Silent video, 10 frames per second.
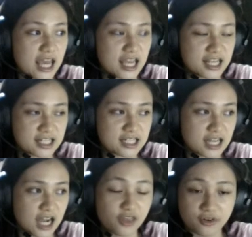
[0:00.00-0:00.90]
and
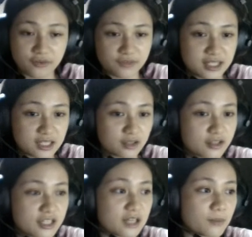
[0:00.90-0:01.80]
other
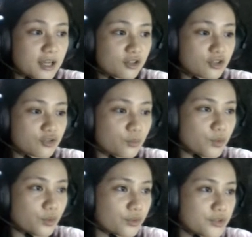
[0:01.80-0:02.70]
vesicles and
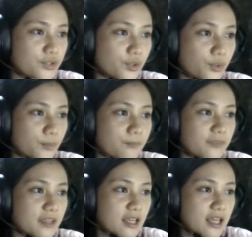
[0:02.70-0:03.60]
microtubules. So
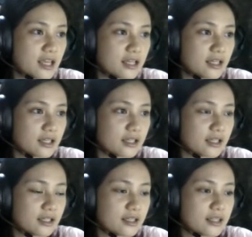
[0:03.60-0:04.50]

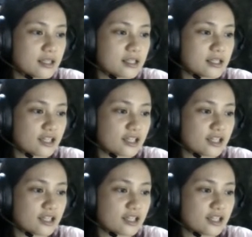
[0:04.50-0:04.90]
This